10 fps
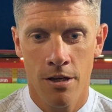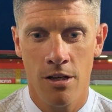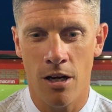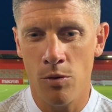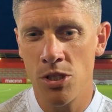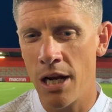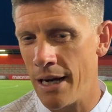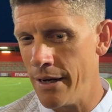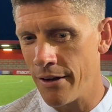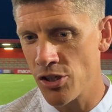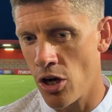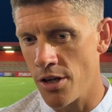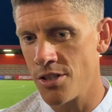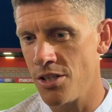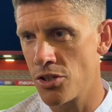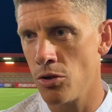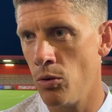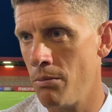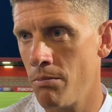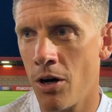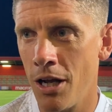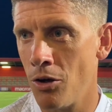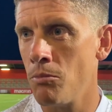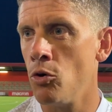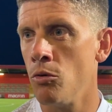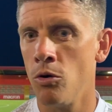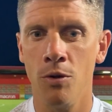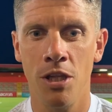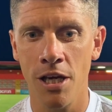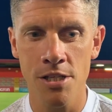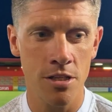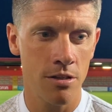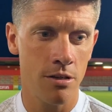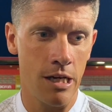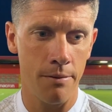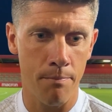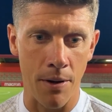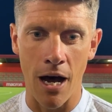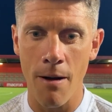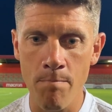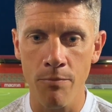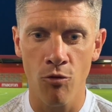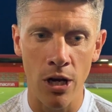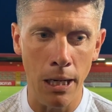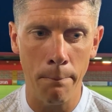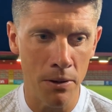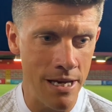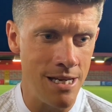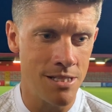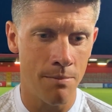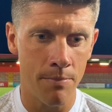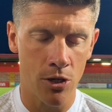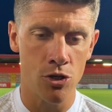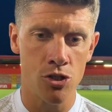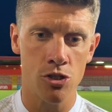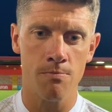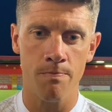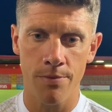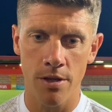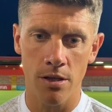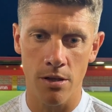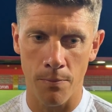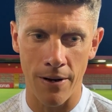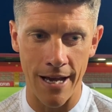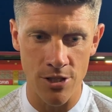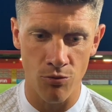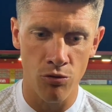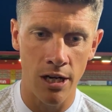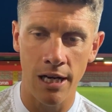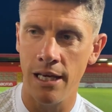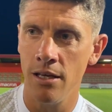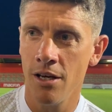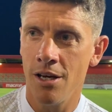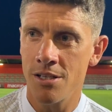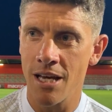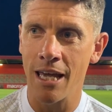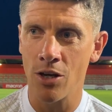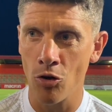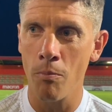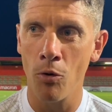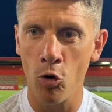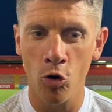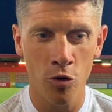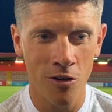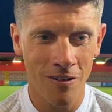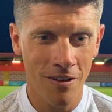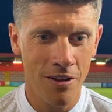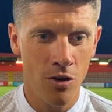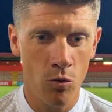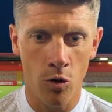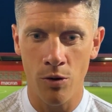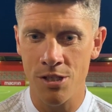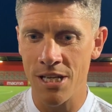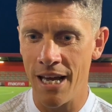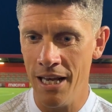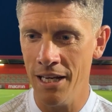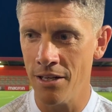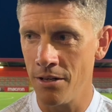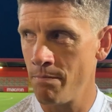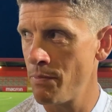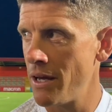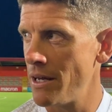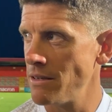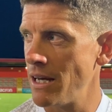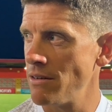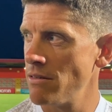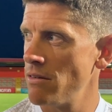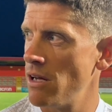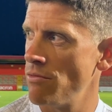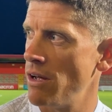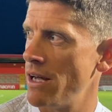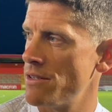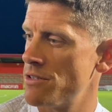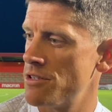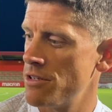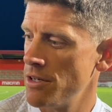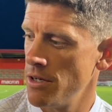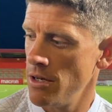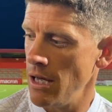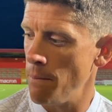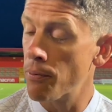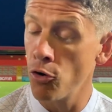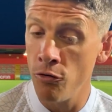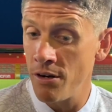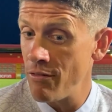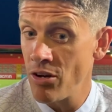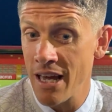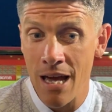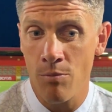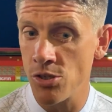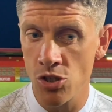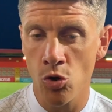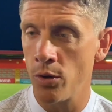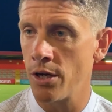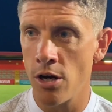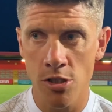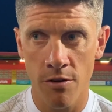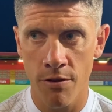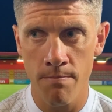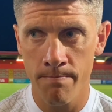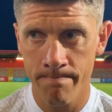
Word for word: you know we still had enough chances to win by a lot more than what we did. But really pleasing because the players are really taken on board what we're saying and, and, and, and, and improving every game, which is all we can ask of them.